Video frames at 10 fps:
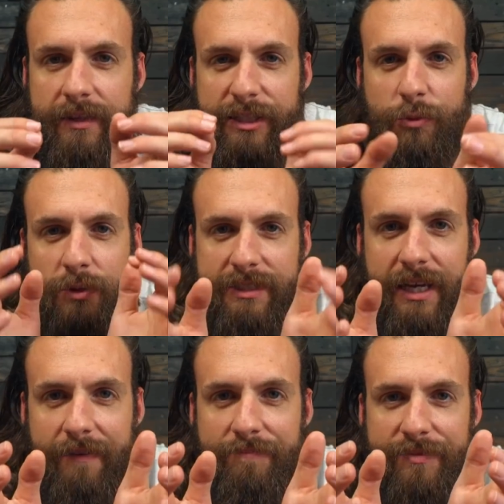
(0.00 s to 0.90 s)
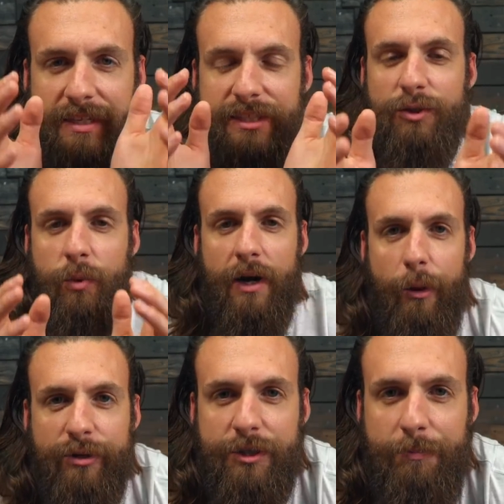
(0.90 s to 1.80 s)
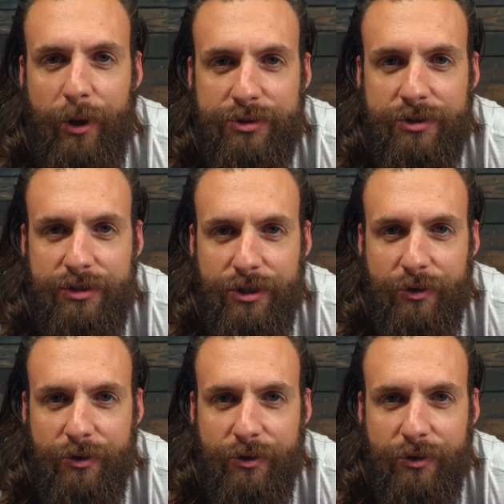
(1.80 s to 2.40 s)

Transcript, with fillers: This was it. This is what I was supposed to do.